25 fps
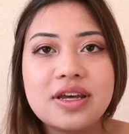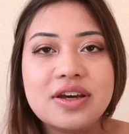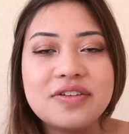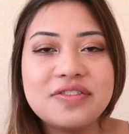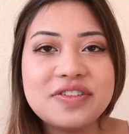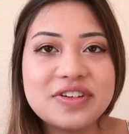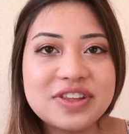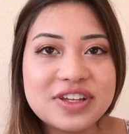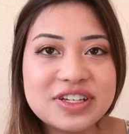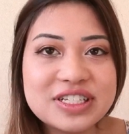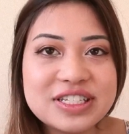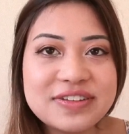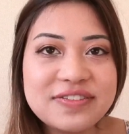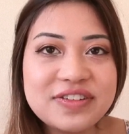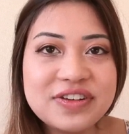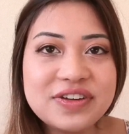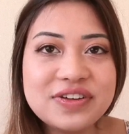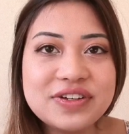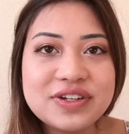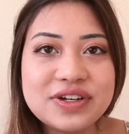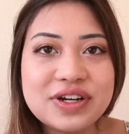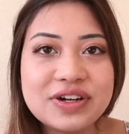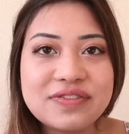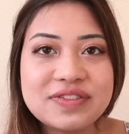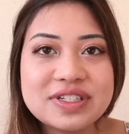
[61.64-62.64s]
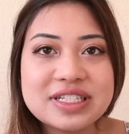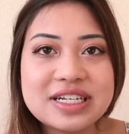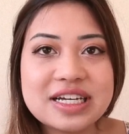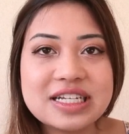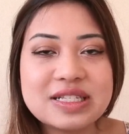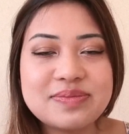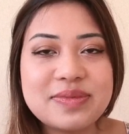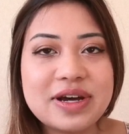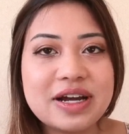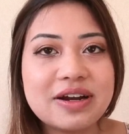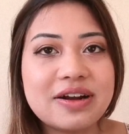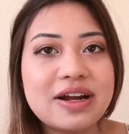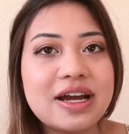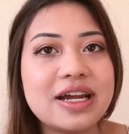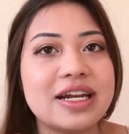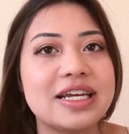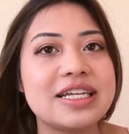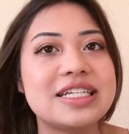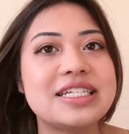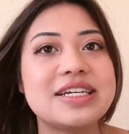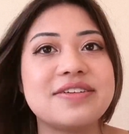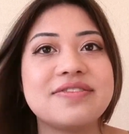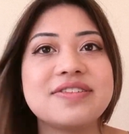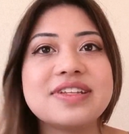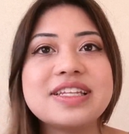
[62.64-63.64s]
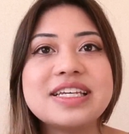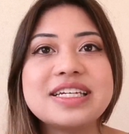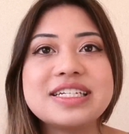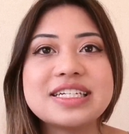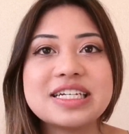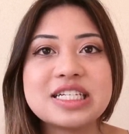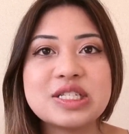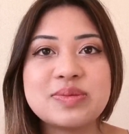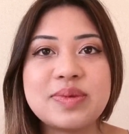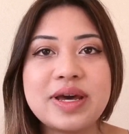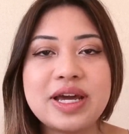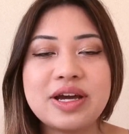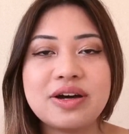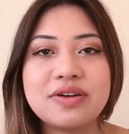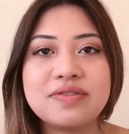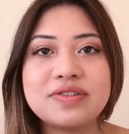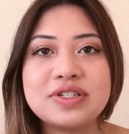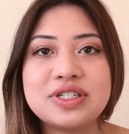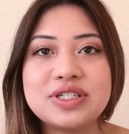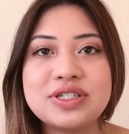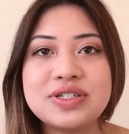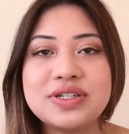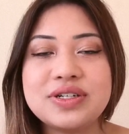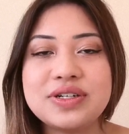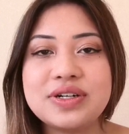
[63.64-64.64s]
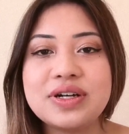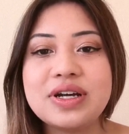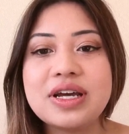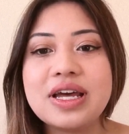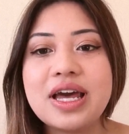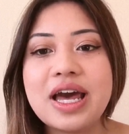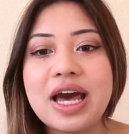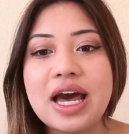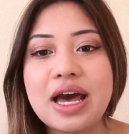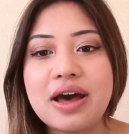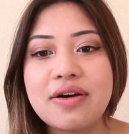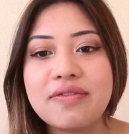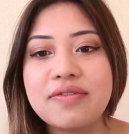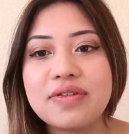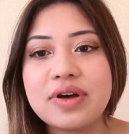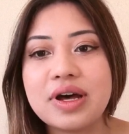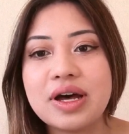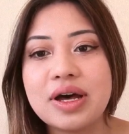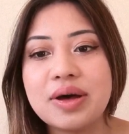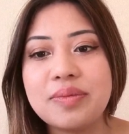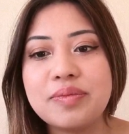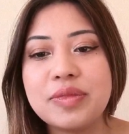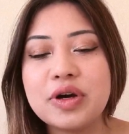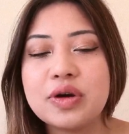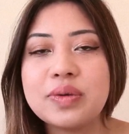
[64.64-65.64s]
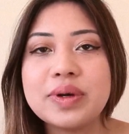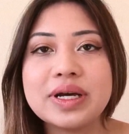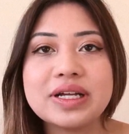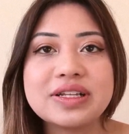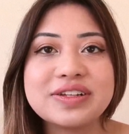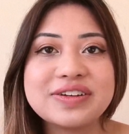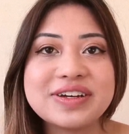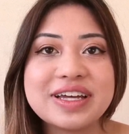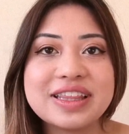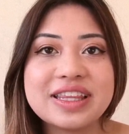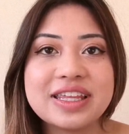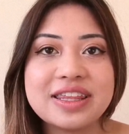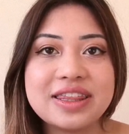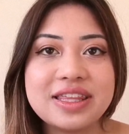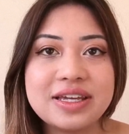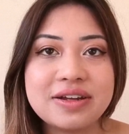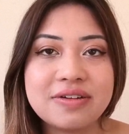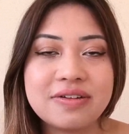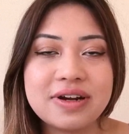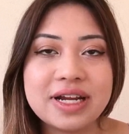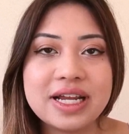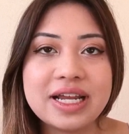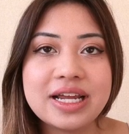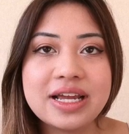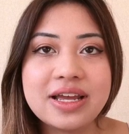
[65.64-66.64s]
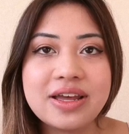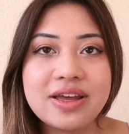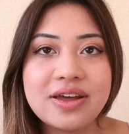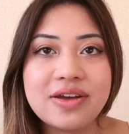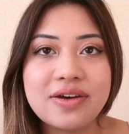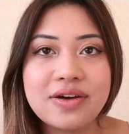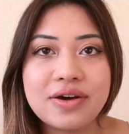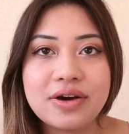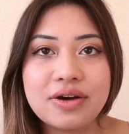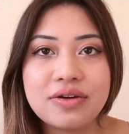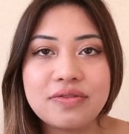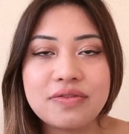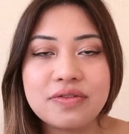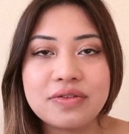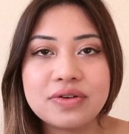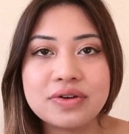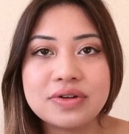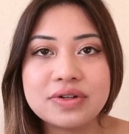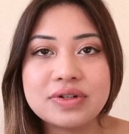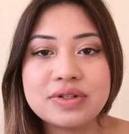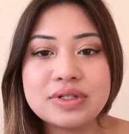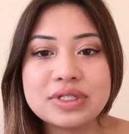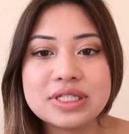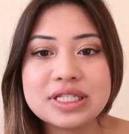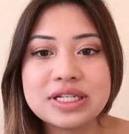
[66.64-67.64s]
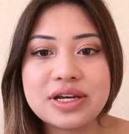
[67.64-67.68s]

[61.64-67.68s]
For those of you who don't have a science background, it definitely does pay off to have a quick look at the theory overall.